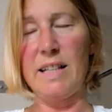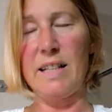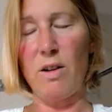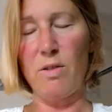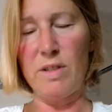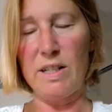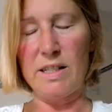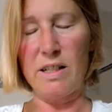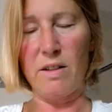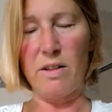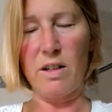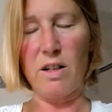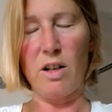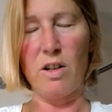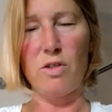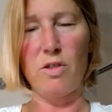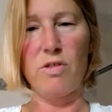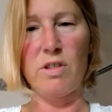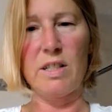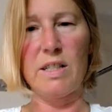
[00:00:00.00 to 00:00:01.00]
tell these other
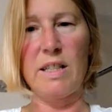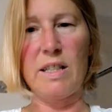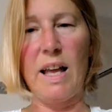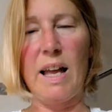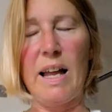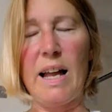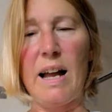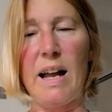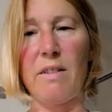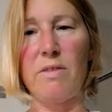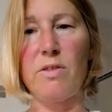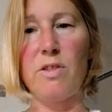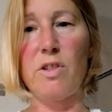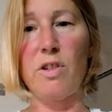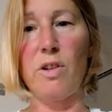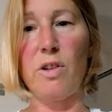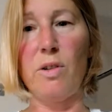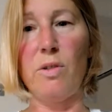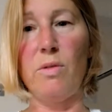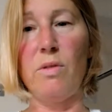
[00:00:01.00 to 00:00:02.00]
countries they have
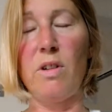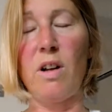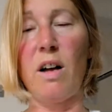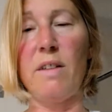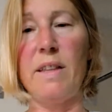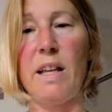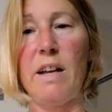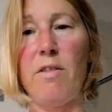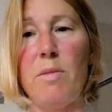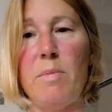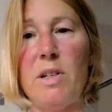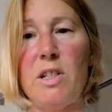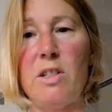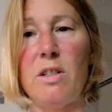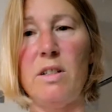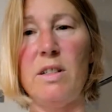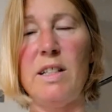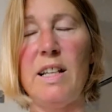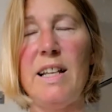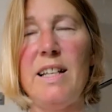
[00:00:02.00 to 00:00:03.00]
to cut their
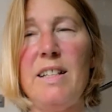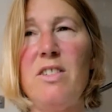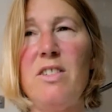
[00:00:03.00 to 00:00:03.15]
emissions.